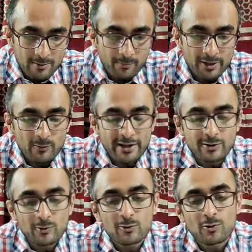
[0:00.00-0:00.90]
But
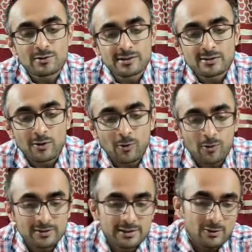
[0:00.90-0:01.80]
when glucose is
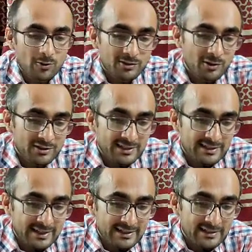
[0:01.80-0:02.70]
low, this
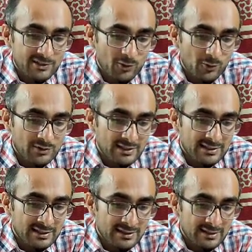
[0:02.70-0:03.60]
oxaloacetate is used
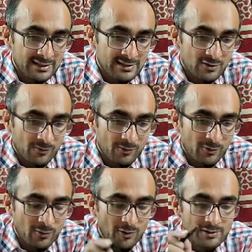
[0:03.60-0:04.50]
in synthesis of
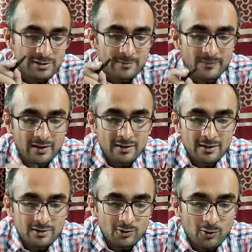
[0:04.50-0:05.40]
glucose,
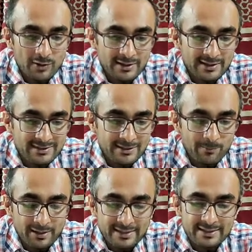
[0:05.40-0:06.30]
so it is
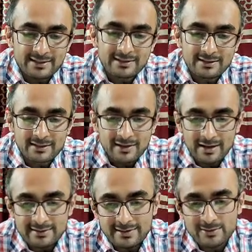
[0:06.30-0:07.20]
depleted,
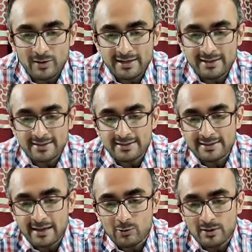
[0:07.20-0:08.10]
and that's why
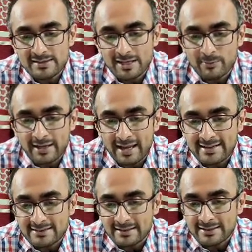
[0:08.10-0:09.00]
acetyl-coenzyme A
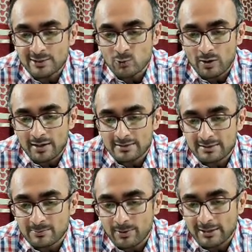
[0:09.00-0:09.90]
enter into
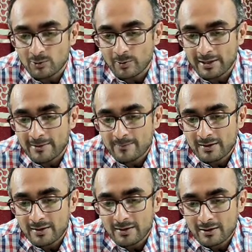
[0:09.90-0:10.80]
another pathway
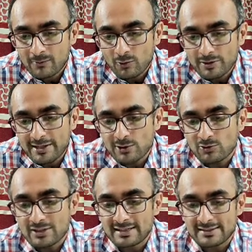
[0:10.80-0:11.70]
for
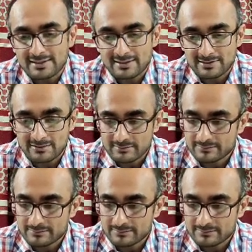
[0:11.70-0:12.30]
ketogenesis.